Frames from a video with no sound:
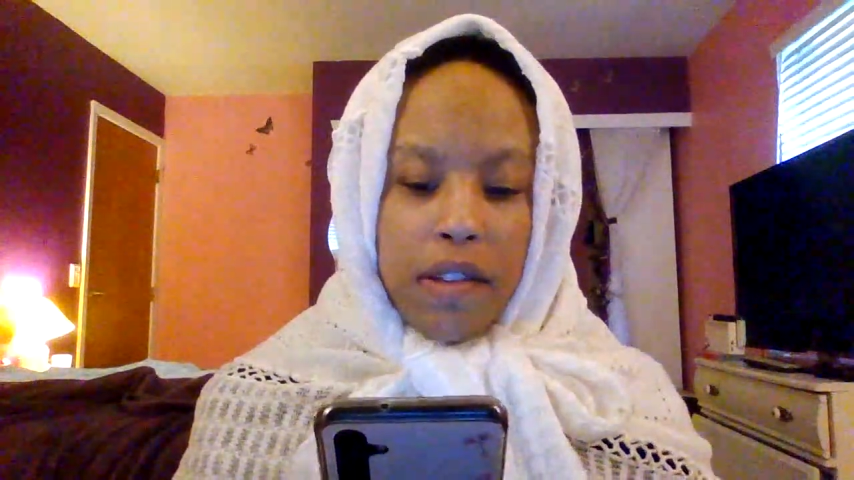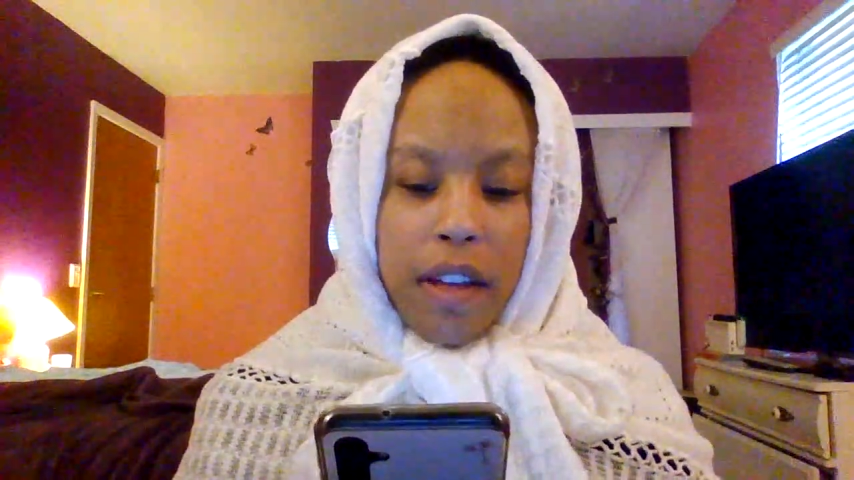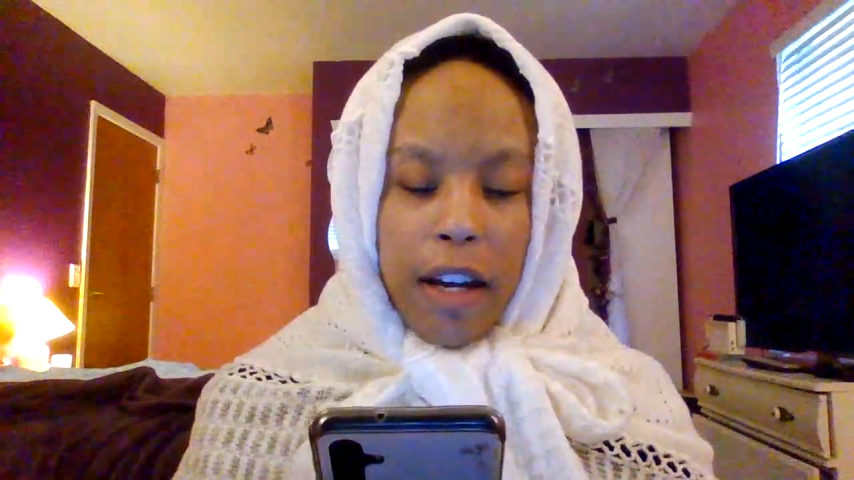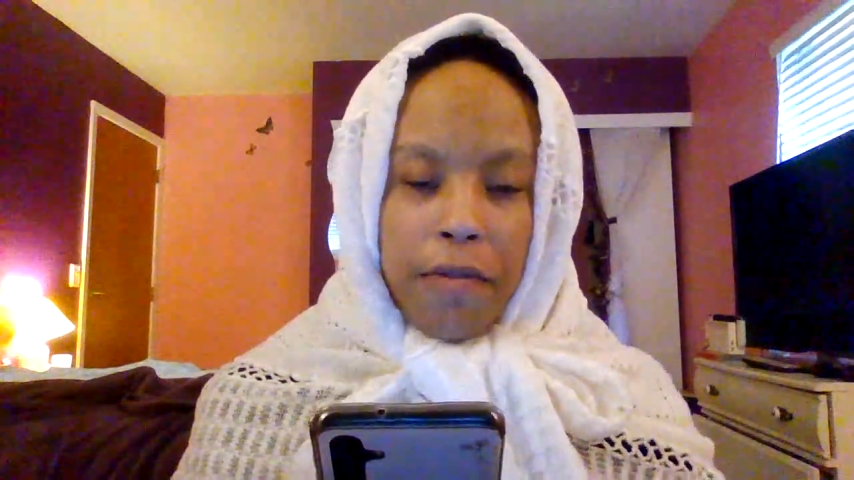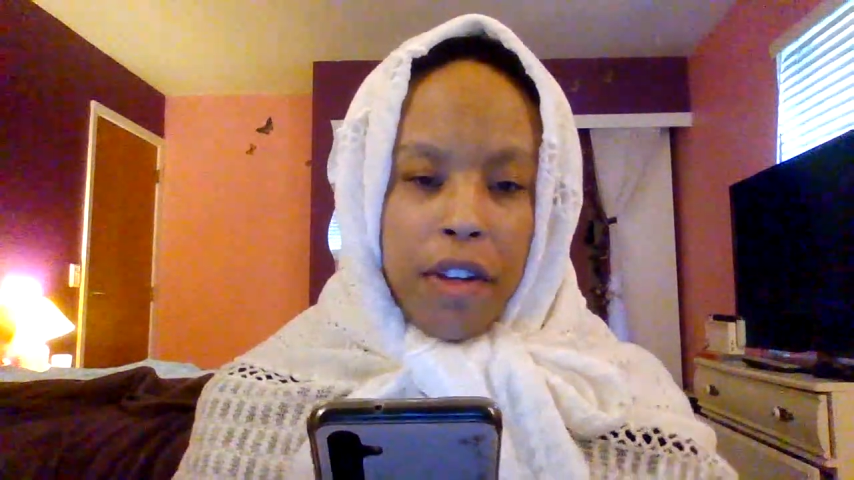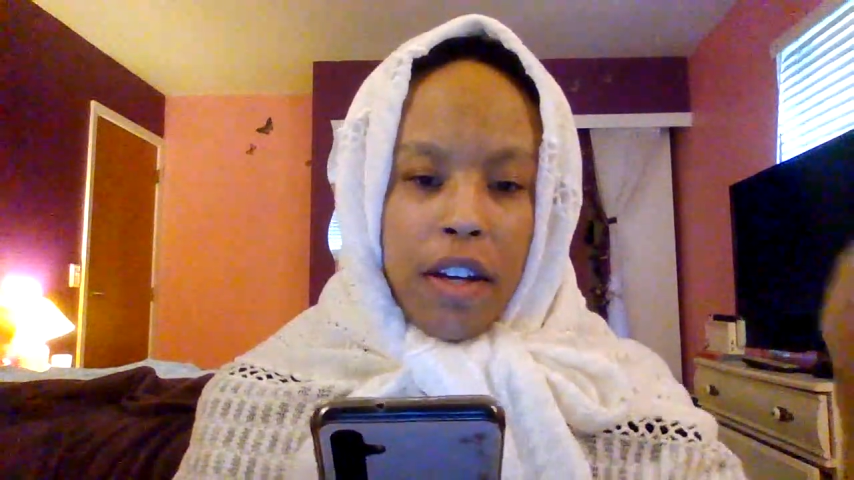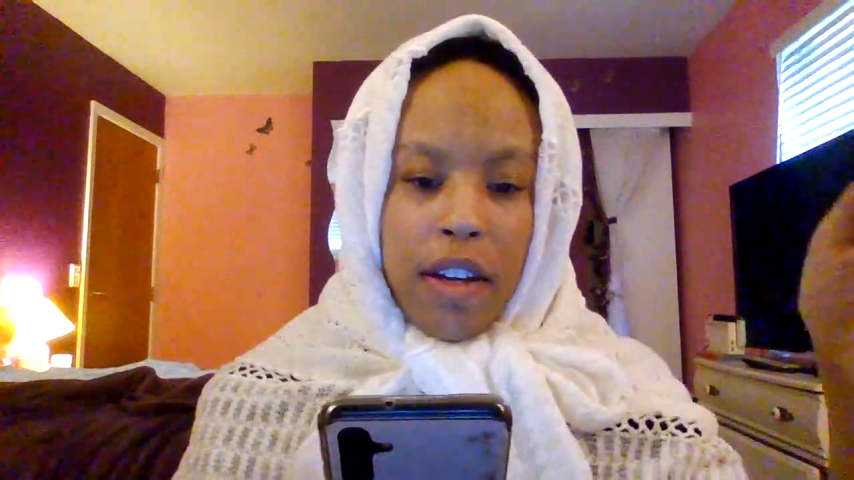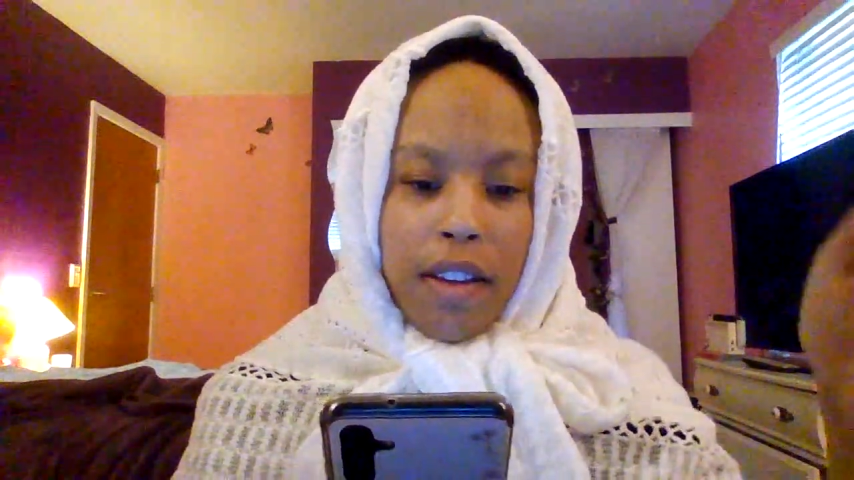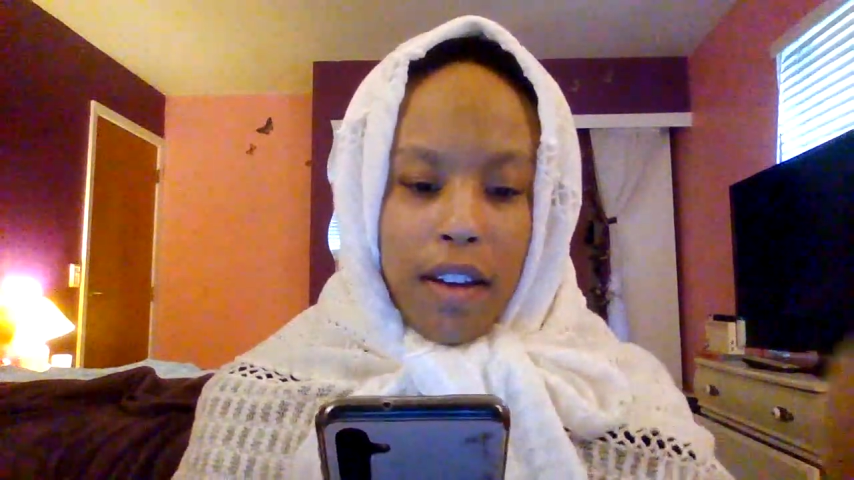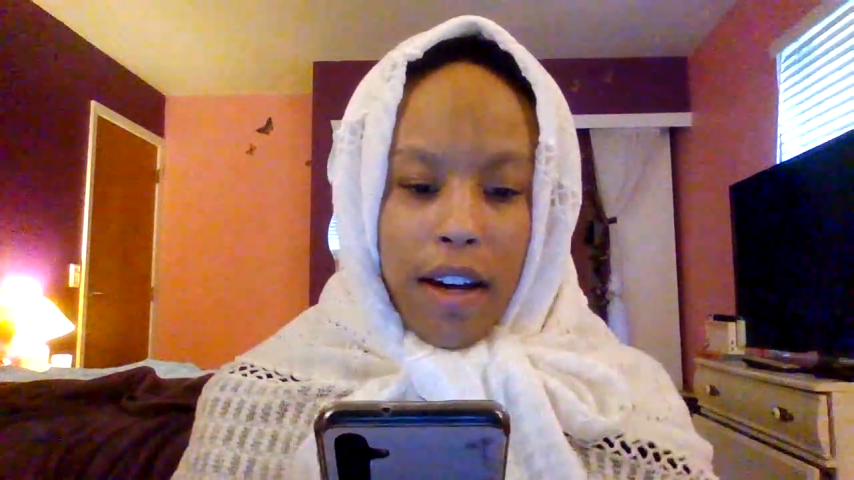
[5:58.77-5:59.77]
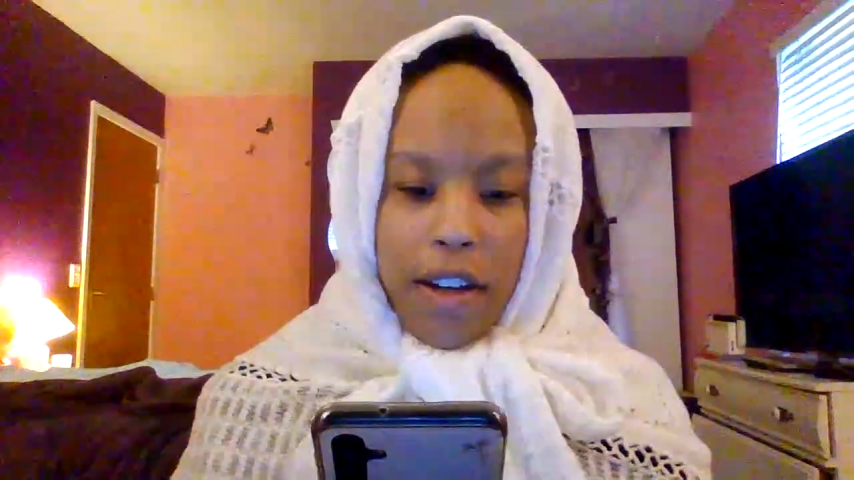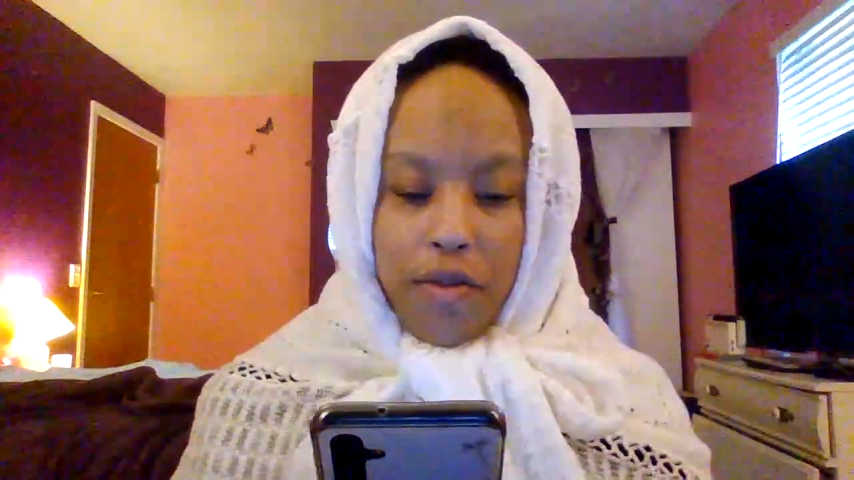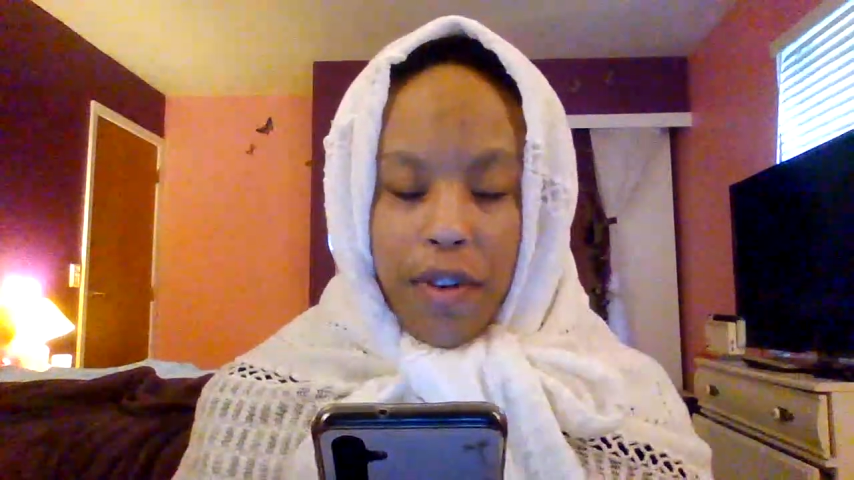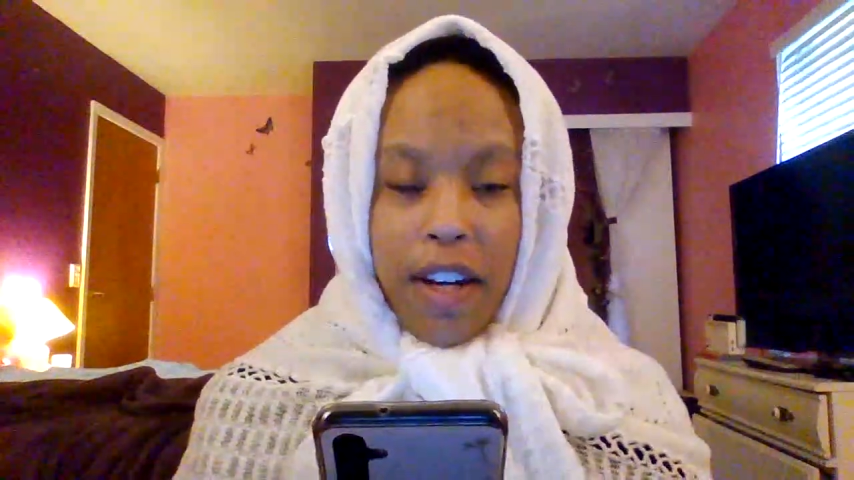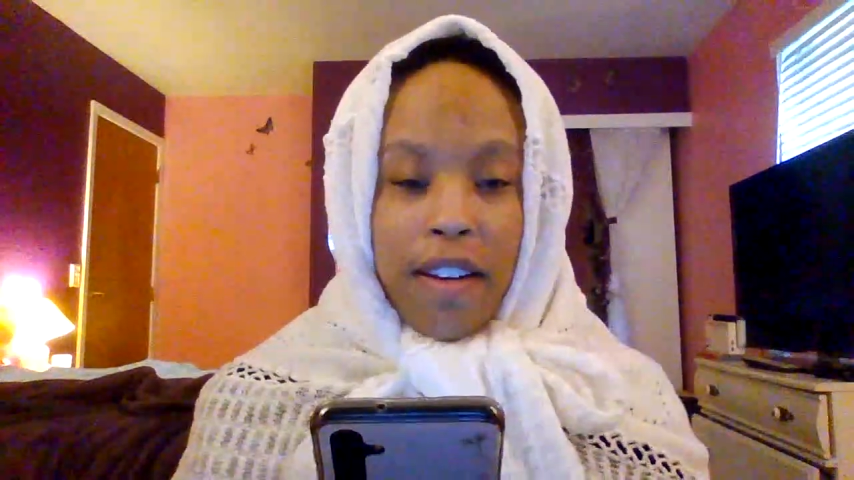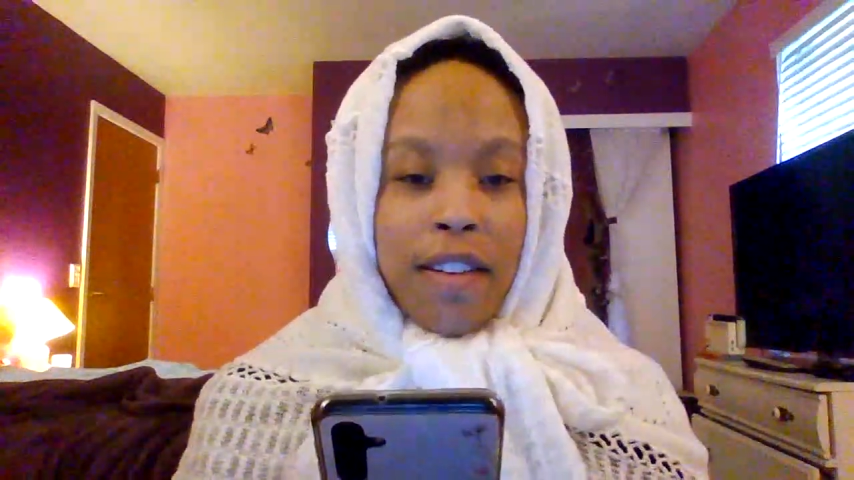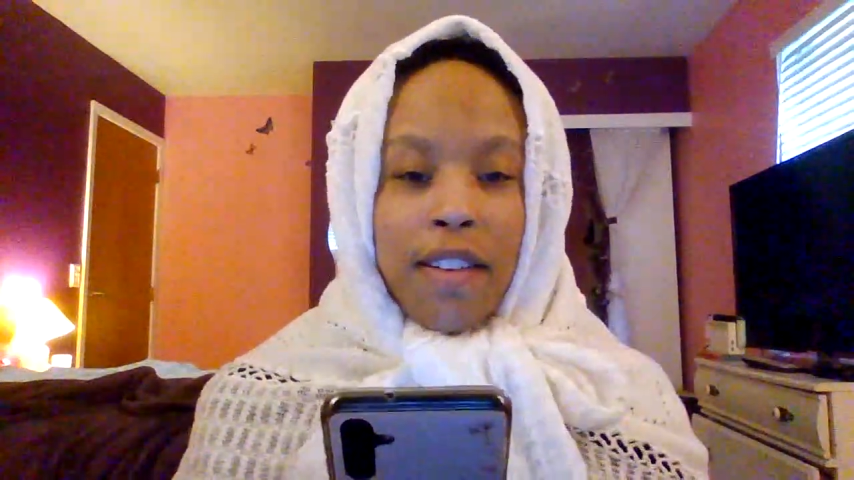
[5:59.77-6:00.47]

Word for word: left, the guy is right.